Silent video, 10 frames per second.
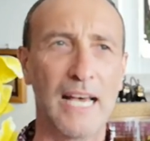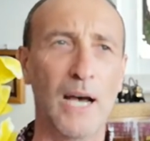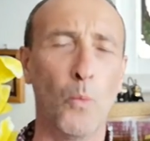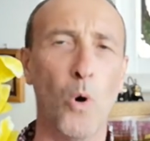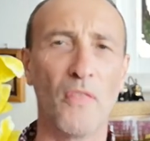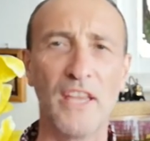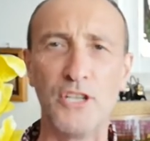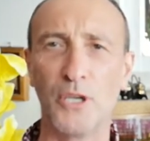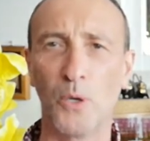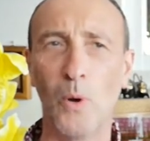uh, what they
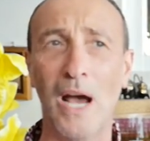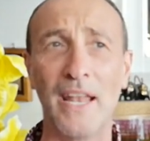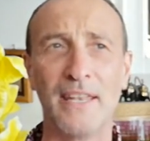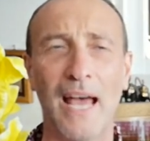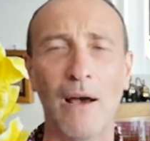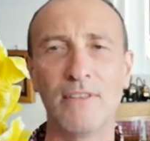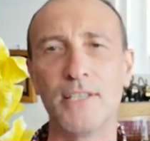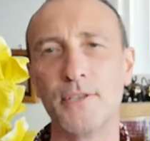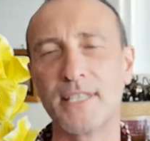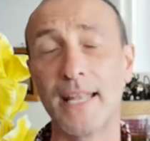do, and how did
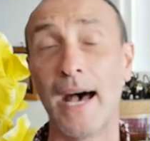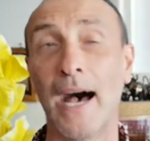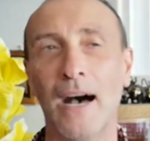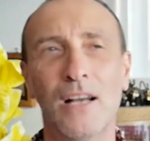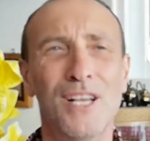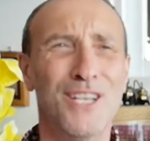you start.